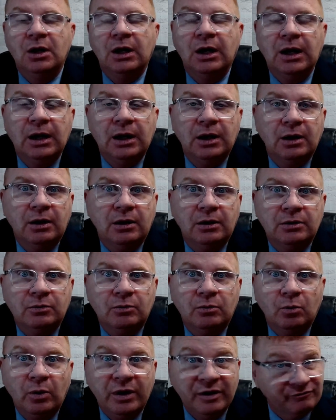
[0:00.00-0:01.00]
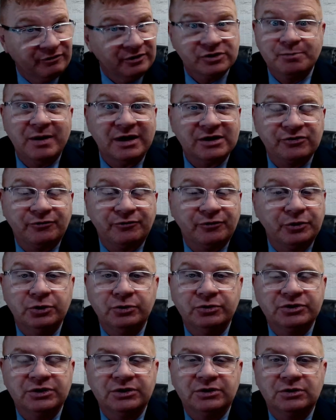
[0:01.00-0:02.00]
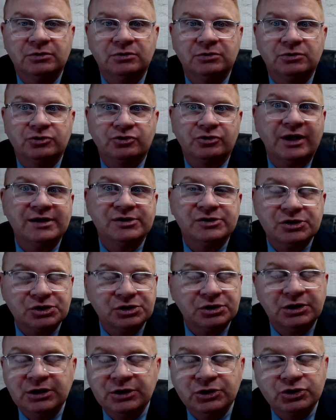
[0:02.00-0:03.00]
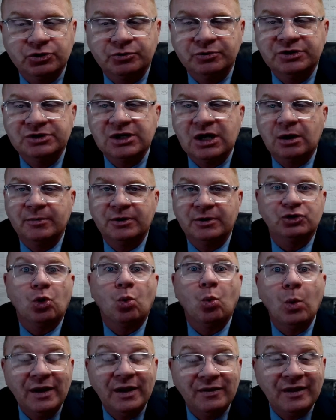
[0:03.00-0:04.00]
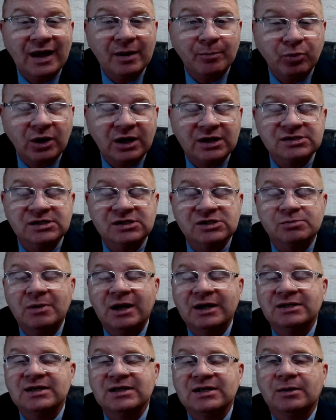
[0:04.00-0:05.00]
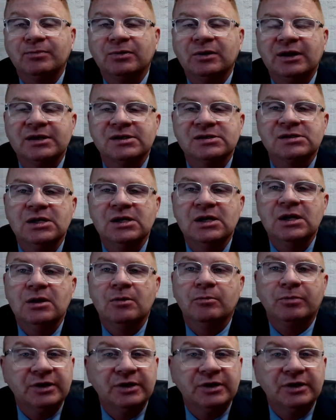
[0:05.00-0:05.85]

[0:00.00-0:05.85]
if it's best for you to transition into retirement or when that process might take place,